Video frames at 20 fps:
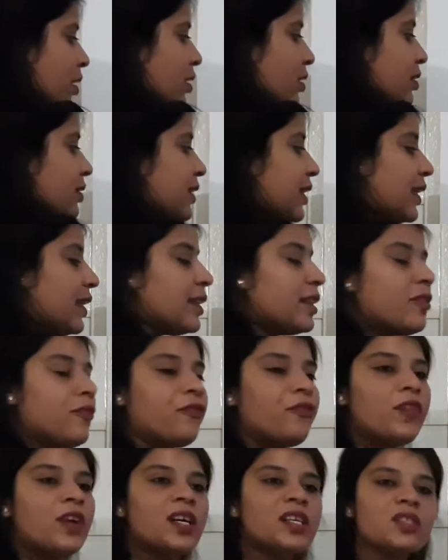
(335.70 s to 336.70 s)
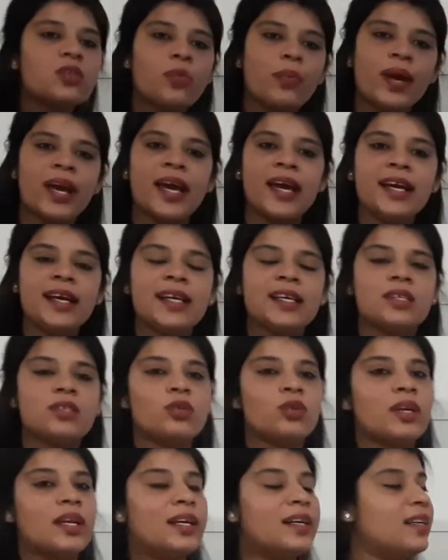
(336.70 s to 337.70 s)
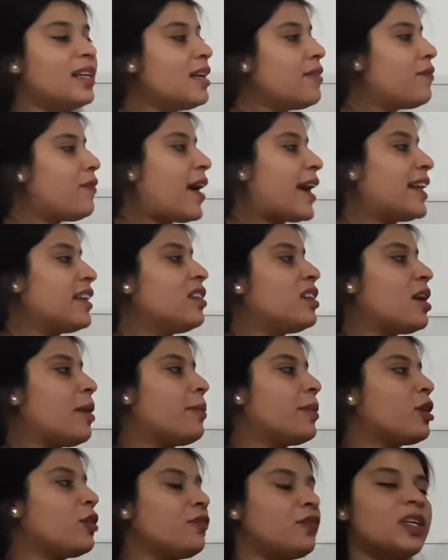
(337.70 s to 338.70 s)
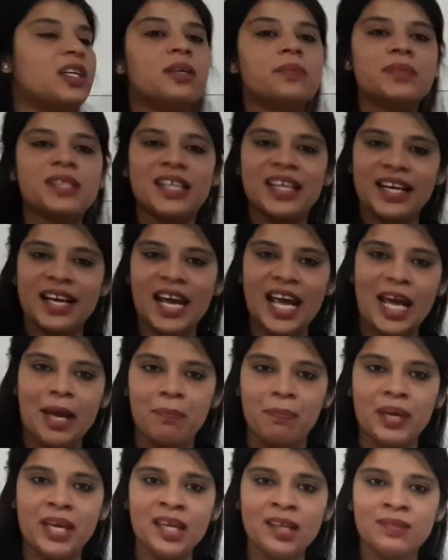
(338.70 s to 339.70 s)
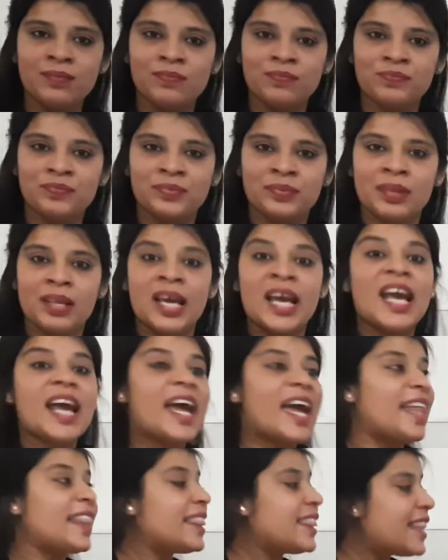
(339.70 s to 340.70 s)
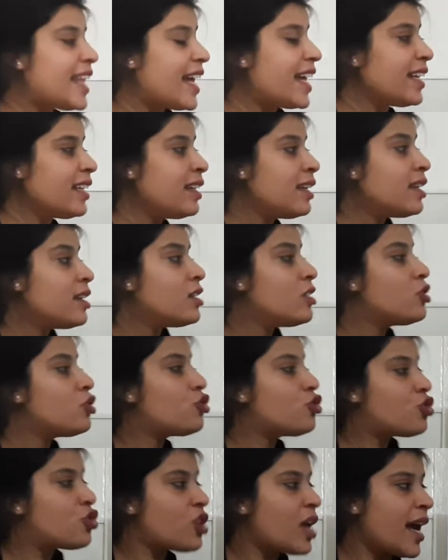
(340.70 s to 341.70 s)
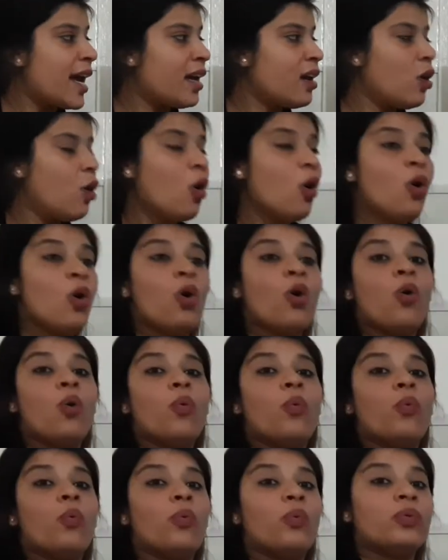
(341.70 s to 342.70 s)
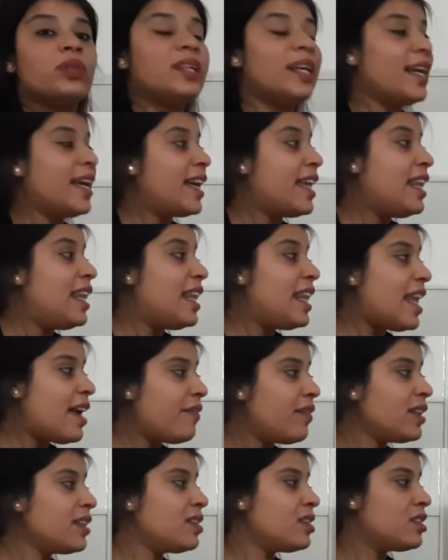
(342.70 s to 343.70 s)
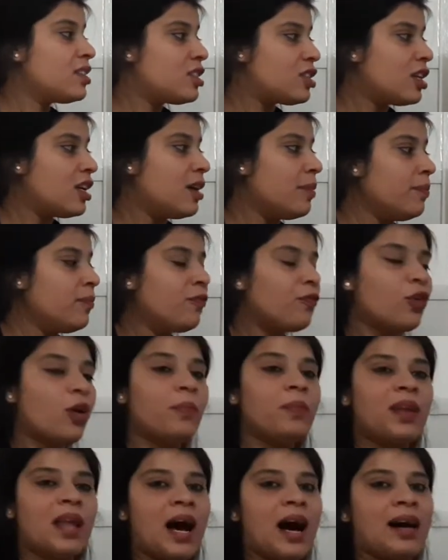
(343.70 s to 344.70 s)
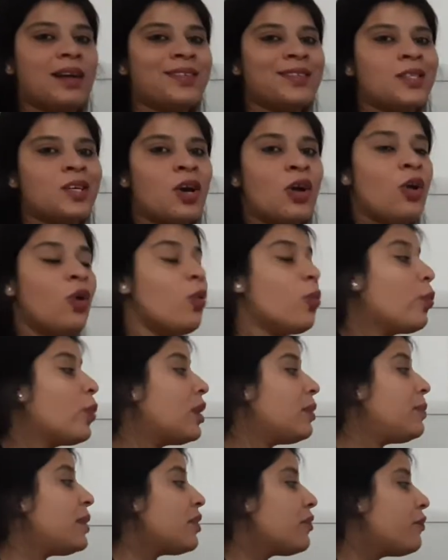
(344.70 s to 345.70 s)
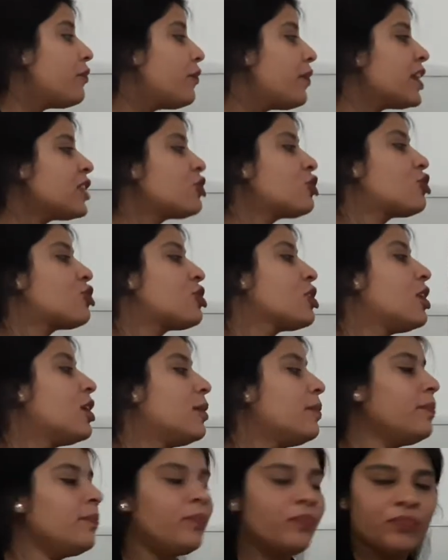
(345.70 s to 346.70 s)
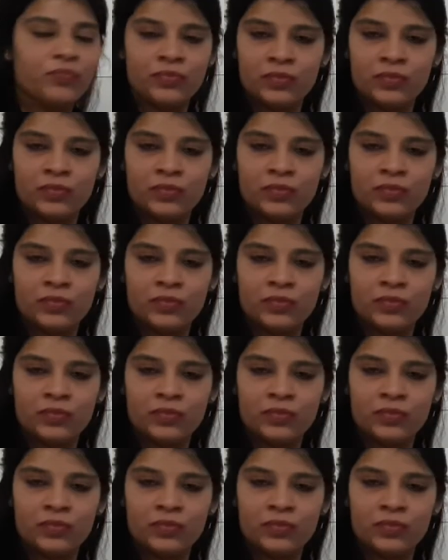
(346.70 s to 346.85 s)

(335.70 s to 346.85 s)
See, the first way is to clearly find the number of terms in an AP and then check the 11th term from last will be which term